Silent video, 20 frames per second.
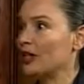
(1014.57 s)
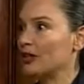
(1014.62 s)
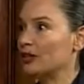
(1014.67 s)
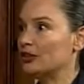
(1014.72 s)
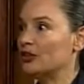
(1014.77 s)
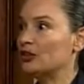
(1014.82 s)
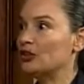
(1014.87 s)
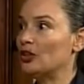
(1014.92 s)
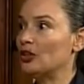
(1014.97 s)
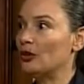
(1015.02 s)

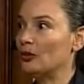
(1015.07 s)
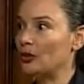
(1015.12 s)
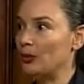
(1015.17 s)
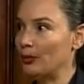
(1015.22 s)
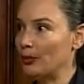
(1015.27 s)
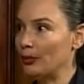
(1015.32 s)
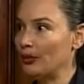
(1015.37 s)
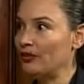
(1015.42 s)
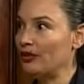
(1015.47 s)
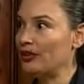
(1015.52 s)
So the
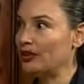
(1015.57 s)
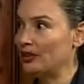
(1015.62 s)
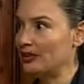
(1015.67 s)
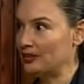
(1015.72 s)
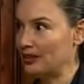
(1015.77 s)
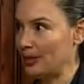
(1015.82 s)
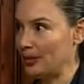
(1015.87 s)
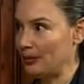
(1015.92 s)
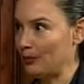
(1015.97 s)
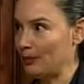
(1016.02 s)
perfect
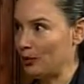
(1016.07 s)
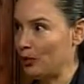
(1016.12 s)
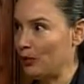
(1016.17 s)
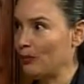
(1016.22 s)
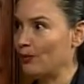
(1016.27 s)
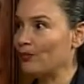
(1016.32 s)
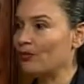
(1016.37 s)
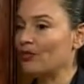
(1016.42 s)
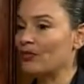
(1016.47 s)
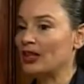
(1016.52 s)
example
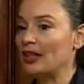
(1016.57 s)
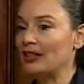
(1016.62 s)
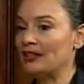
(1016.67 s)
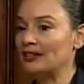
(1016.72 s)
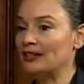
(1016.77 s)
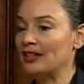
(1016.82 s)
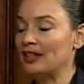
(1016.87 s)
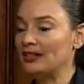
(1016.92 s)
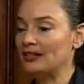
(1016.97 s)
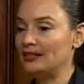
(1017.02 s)
is,
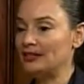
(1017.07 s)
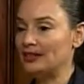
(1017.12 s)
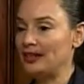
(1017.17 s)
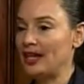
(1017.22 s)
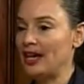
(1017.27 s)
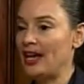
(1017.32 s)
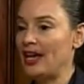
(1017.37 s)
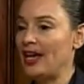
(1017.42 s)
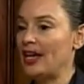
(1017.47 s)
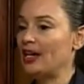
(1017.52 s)
let's
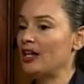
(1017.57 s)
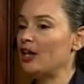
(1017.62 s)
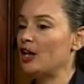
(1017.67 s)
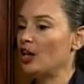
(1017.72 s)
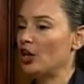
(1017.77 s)
say